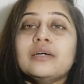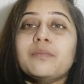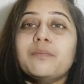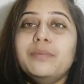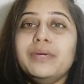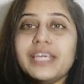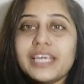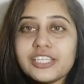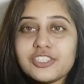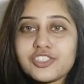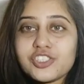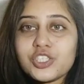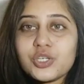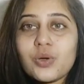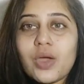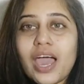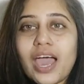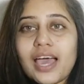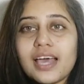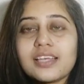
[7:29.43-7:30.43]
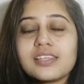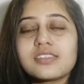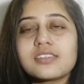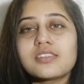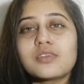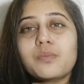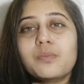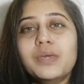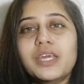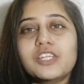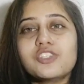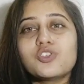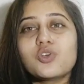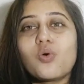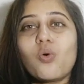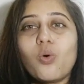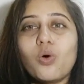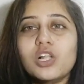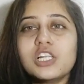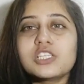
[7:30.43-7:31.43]
BHU
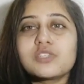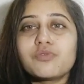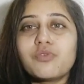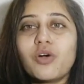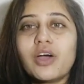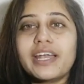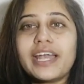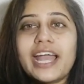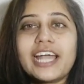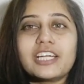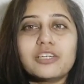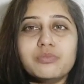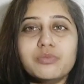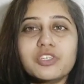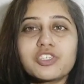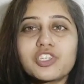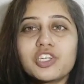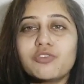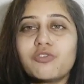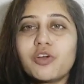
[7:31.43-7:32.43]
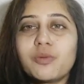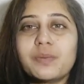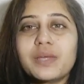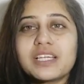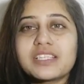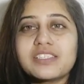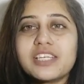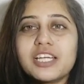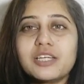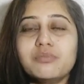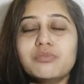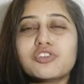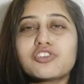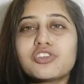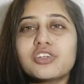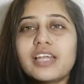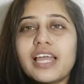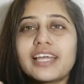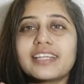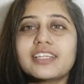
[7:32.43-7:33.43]
calls for admission, for PhD
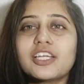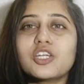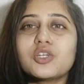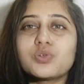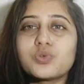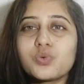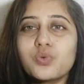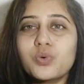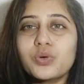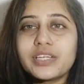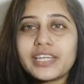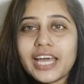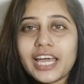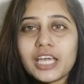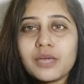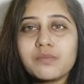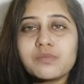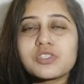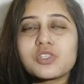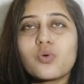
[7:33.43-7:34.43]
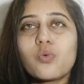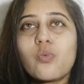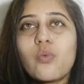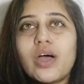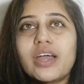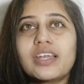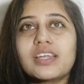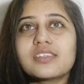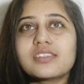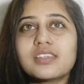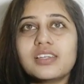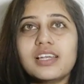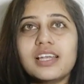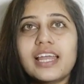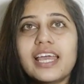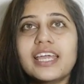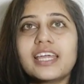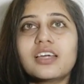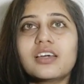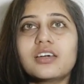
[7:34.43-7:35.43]
admission, I think two times. One is in
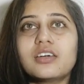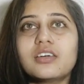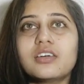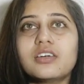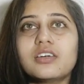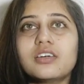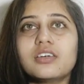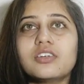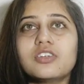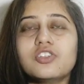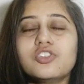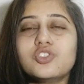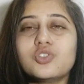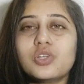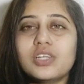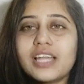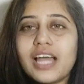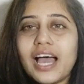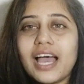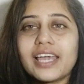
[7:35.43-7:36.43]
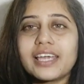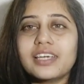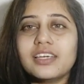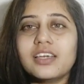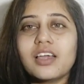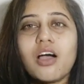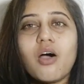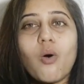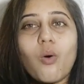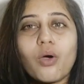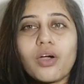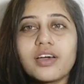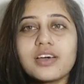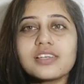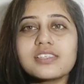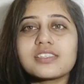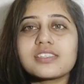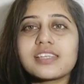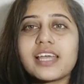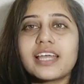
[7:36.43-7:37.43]
like July,
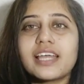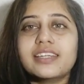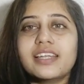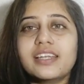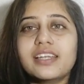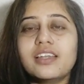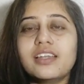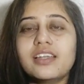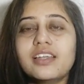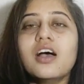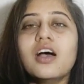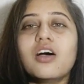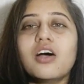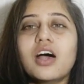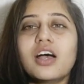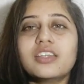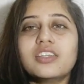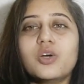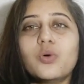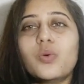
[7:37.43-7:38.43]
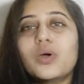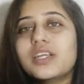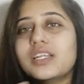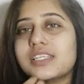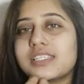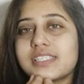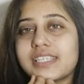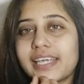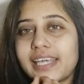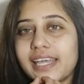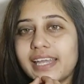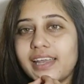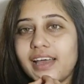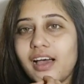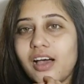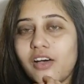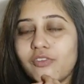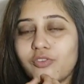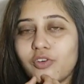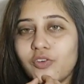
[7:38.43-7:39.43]
August, and then other one is second
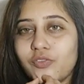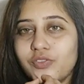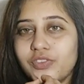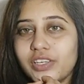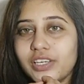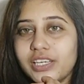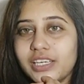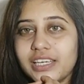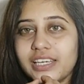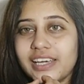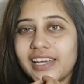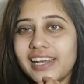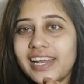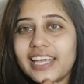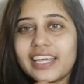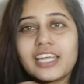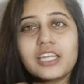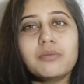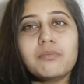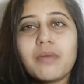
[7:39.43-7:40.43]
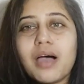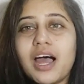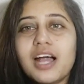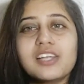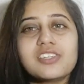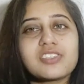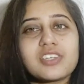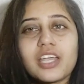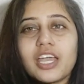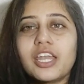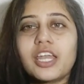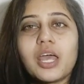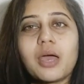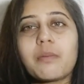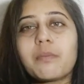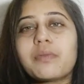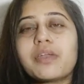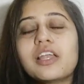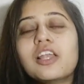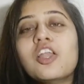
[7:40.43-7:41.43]
half of the year, like in March and
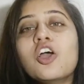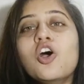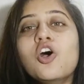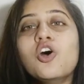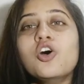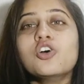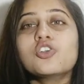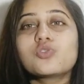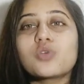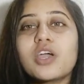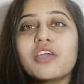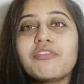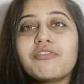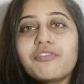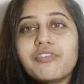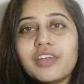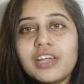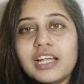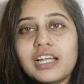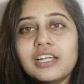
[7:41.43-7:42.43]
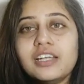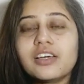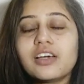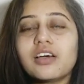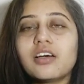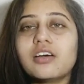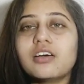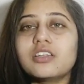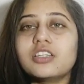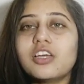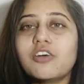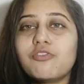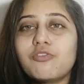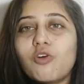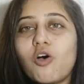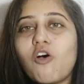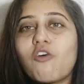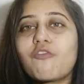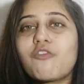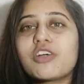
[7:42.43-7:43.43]
April. So I filled the
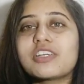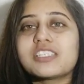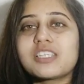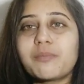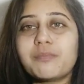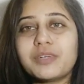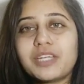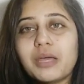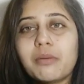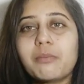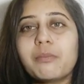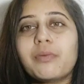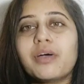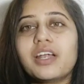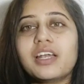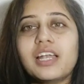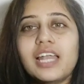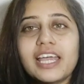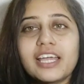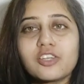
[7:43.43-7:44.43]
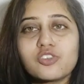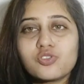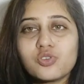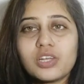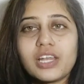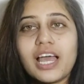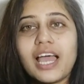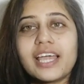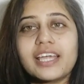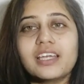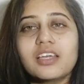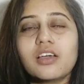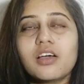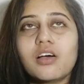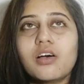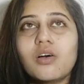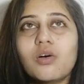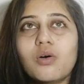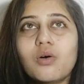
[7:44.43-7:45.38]
form for September, like July,